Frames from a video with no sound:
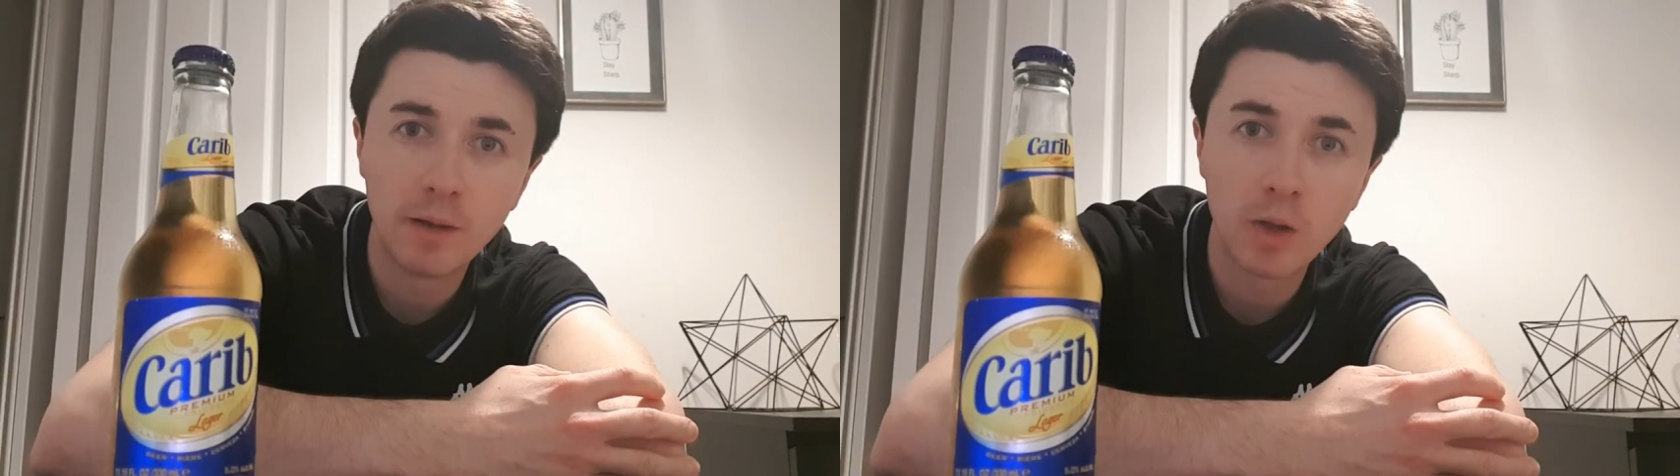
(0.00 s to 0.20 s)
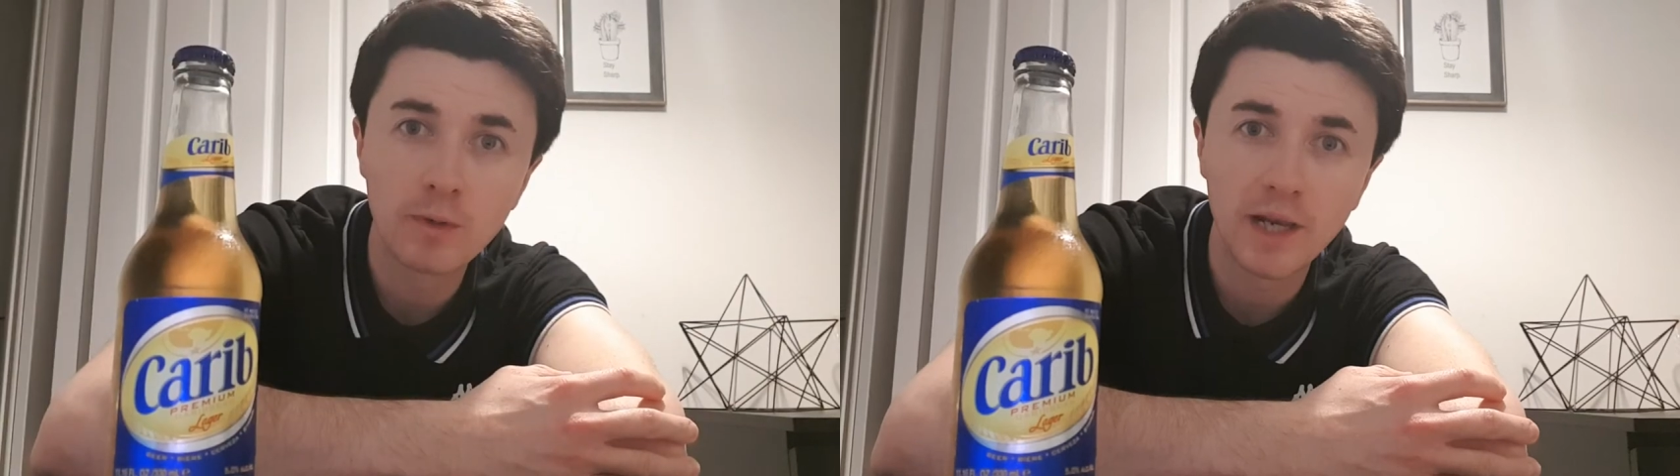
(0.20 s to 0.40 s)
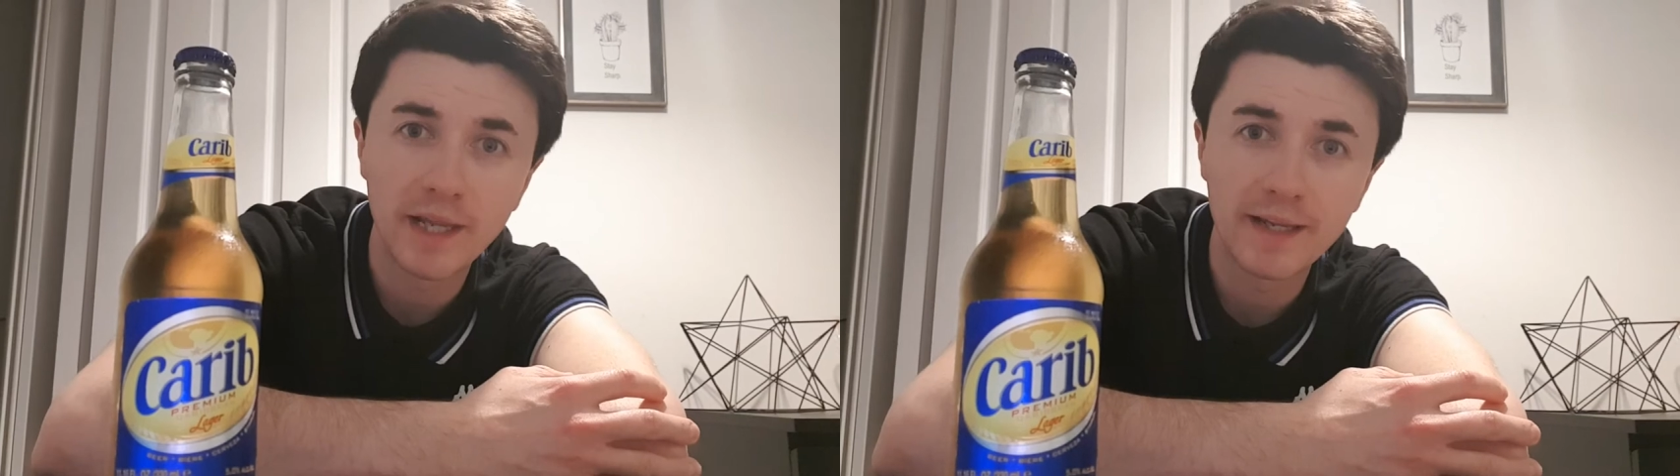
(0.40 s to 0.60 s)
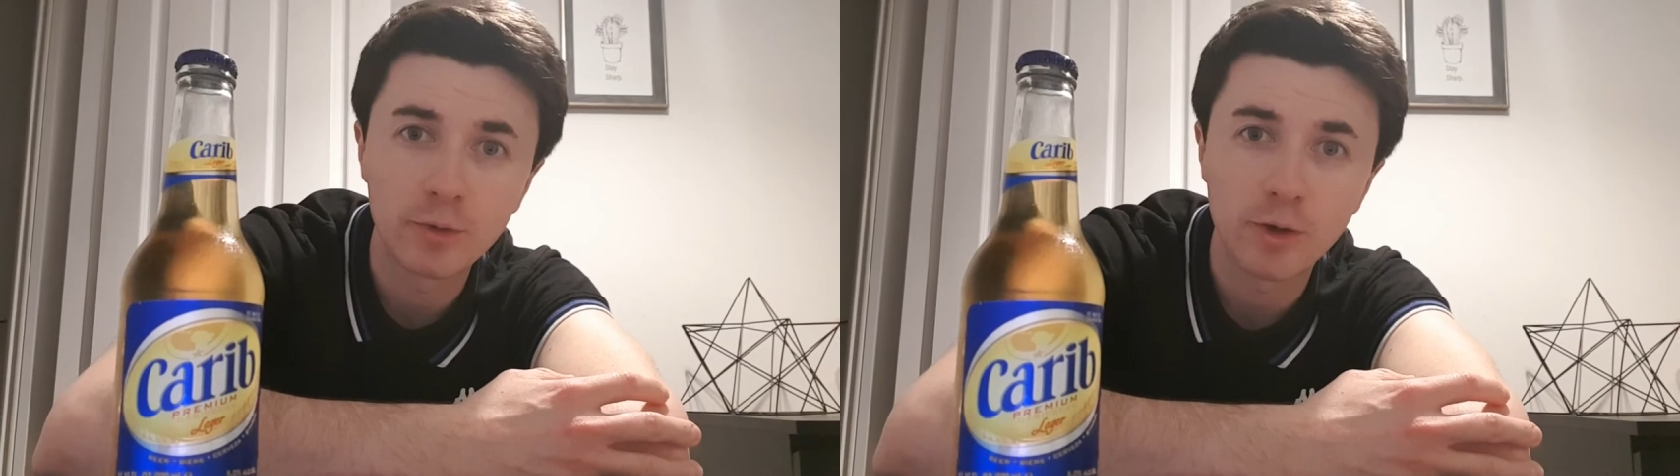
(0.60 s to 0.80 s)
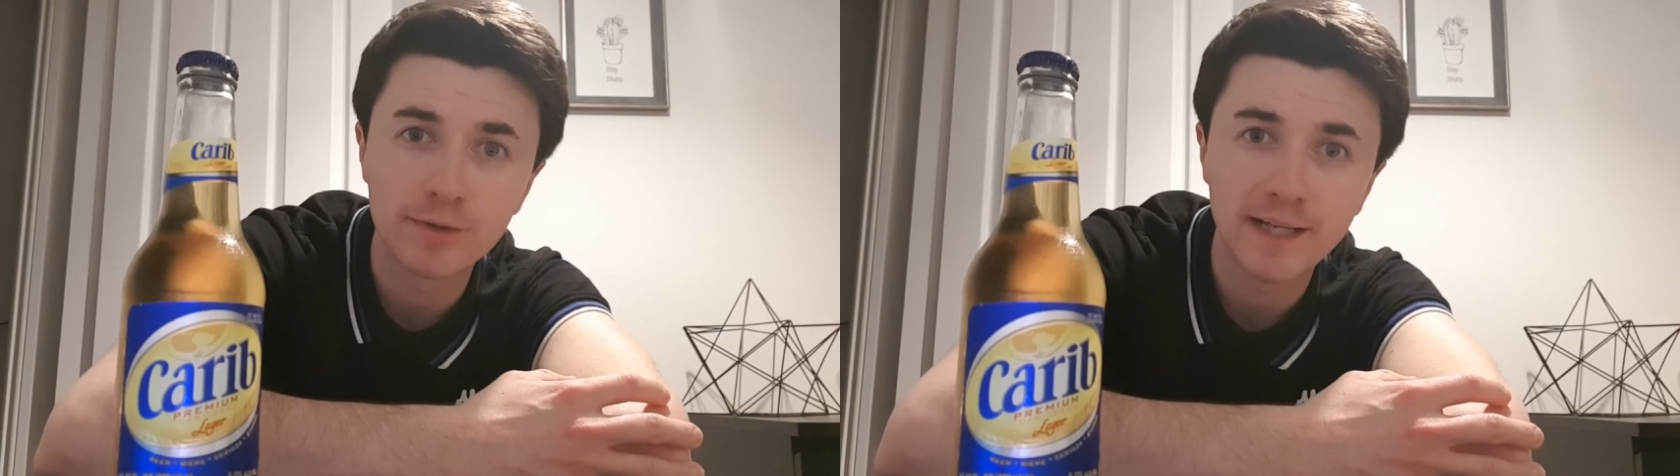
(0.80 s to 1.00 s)
locally and
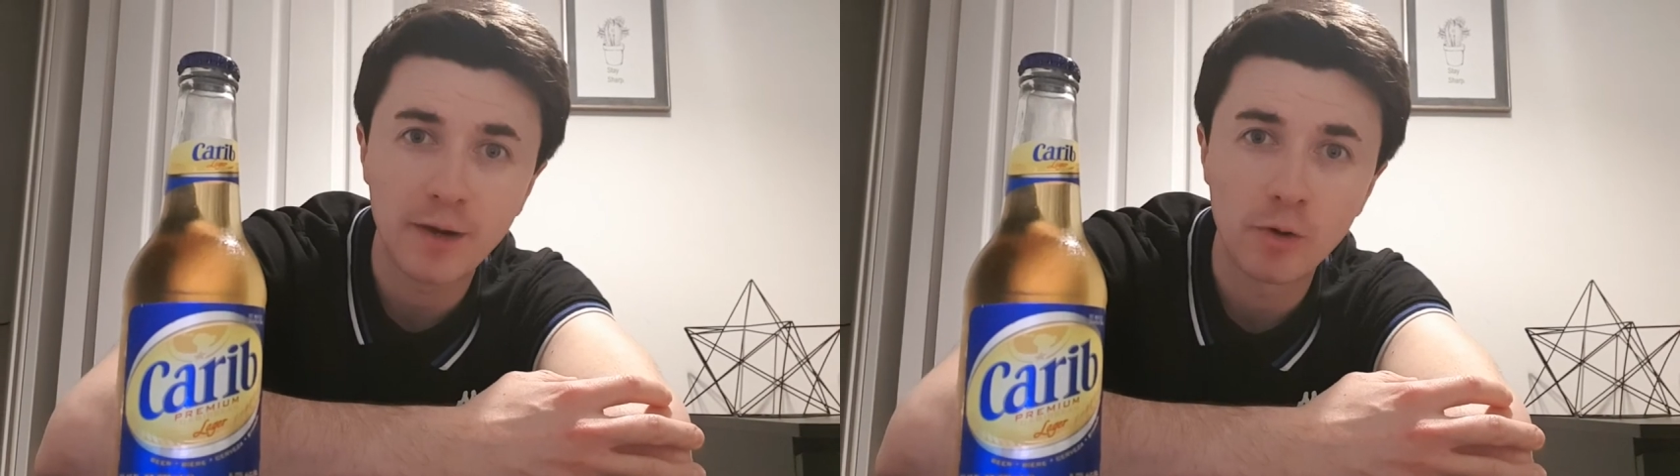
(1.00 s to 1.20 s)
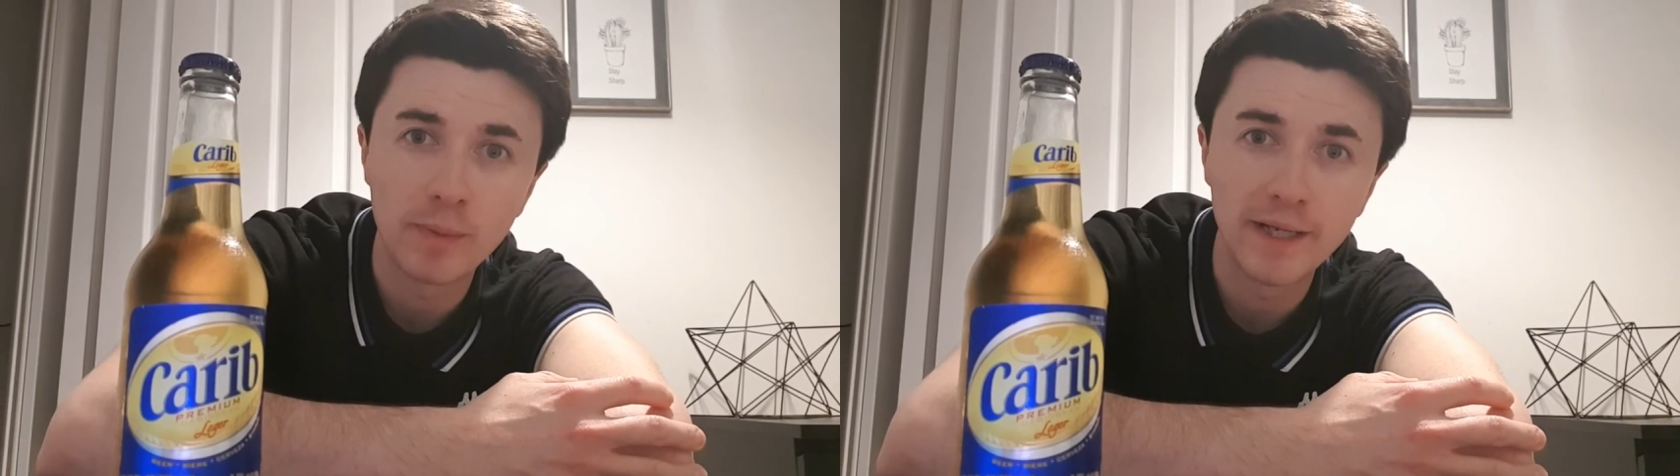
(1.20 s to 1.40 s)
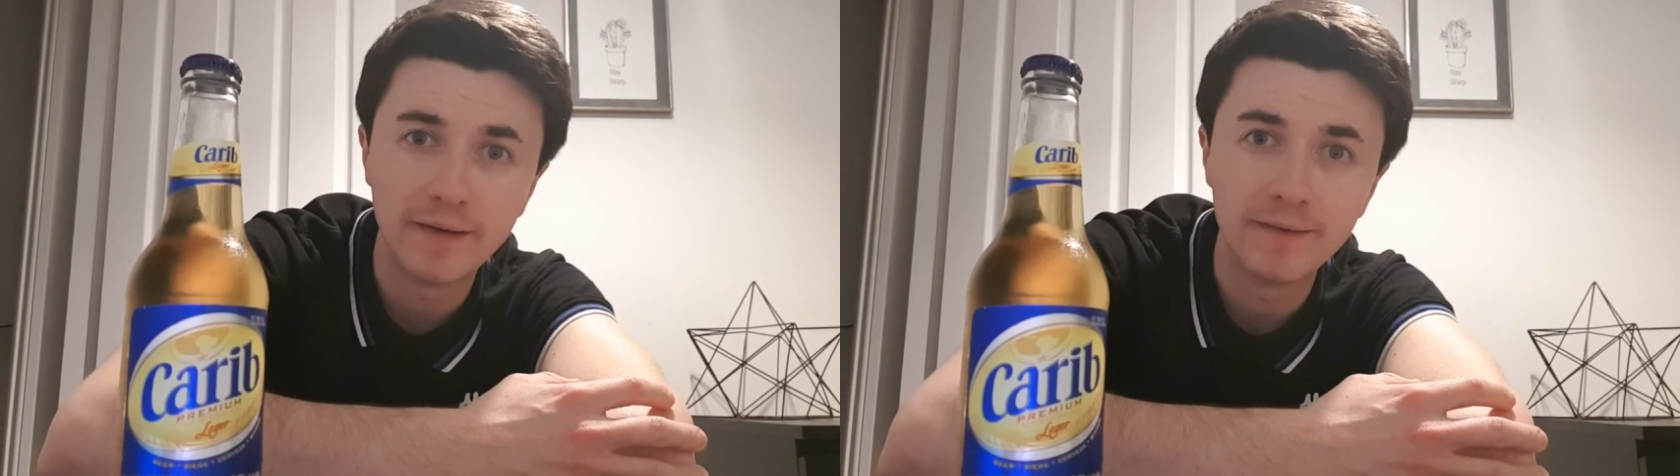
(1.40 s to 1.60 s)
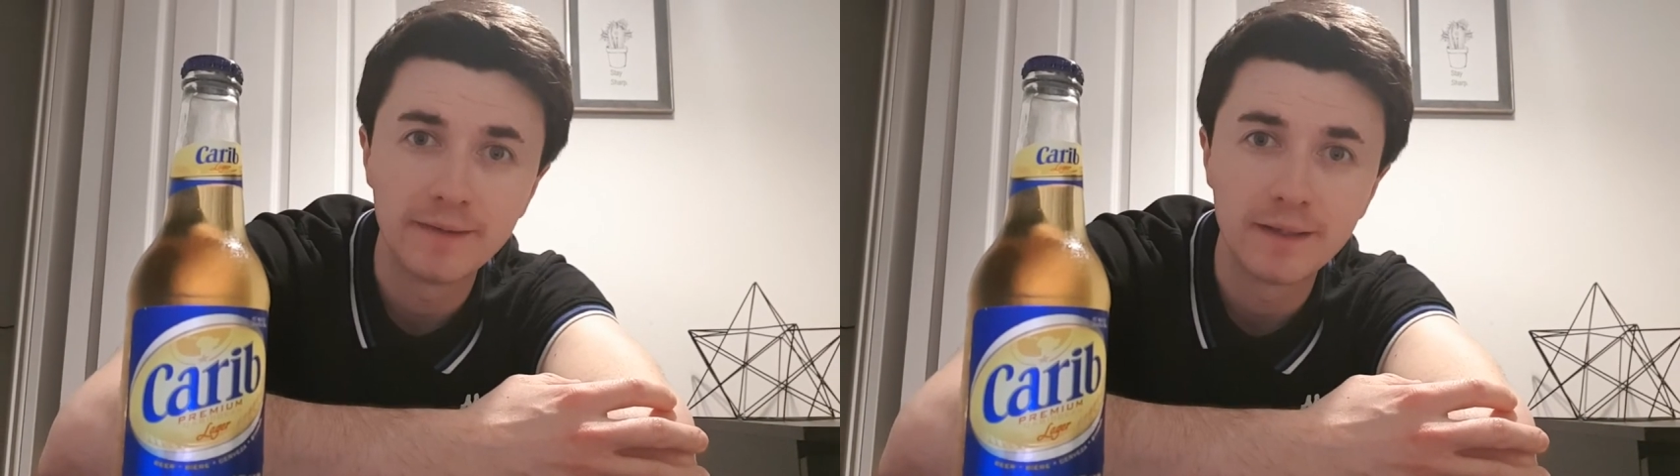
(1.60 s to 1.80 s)
across the Caribbean,